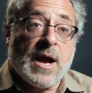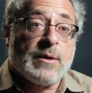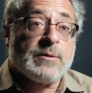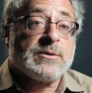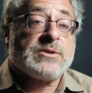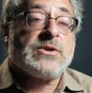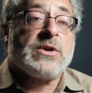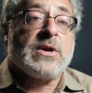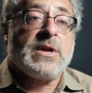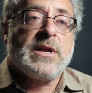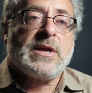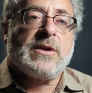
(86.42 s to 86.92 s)
I
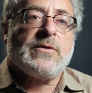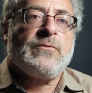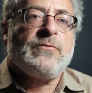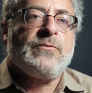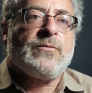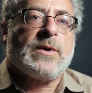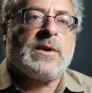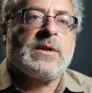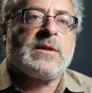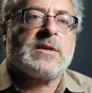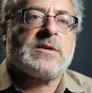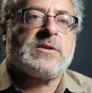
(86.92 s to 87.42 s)
was standing in
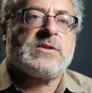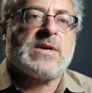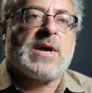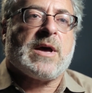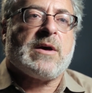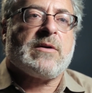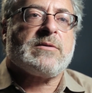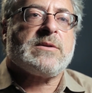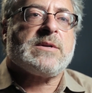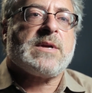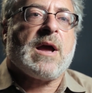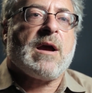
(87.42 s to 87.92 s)
front of the
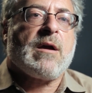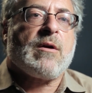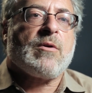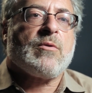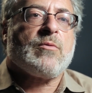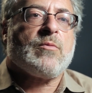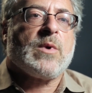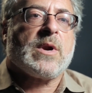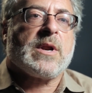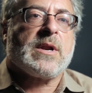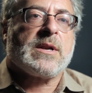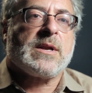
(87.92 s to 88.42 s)
South
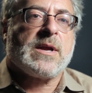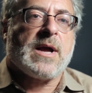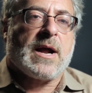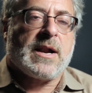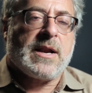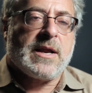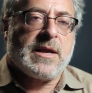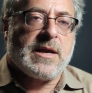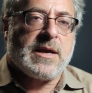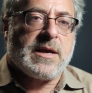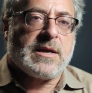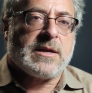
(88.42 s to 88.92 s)
Tower when it
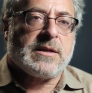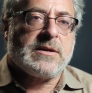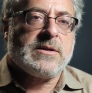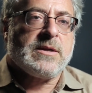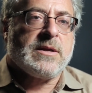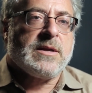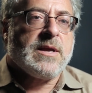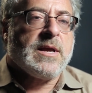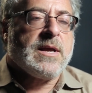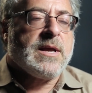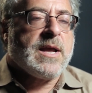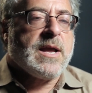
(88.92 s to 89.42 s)
got
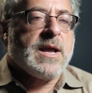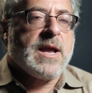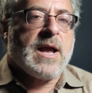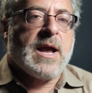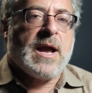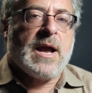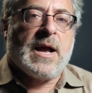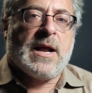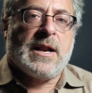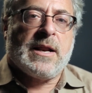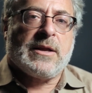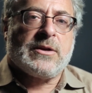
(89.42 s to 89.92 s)
hit,
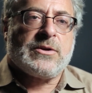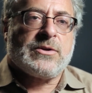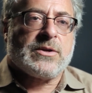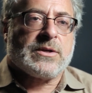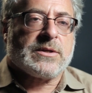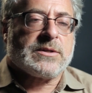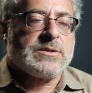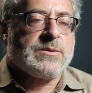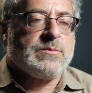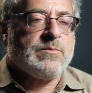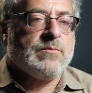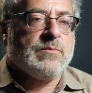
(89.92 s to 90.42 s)
and it
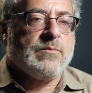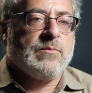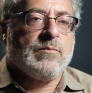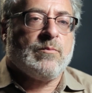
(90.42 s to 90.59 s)
just